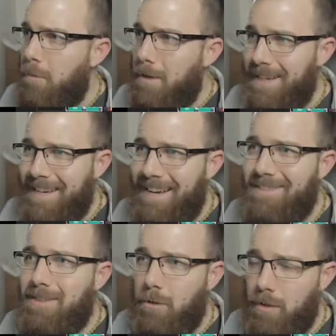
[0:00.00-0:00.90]
I'm going to
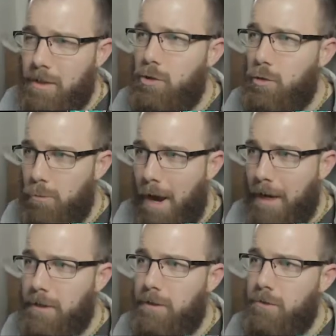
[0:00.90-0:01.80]
guess that you did shoot
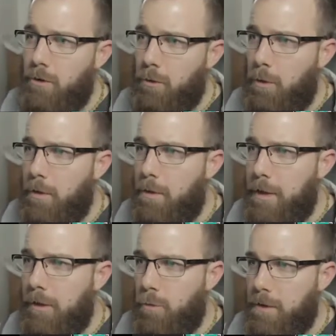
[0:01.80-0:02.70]
bracketed, and so
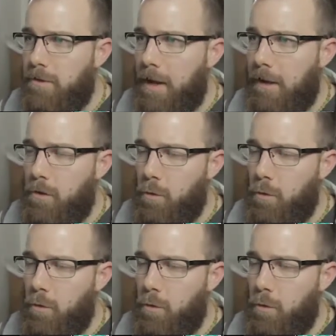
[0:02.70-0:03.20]
these were the settings.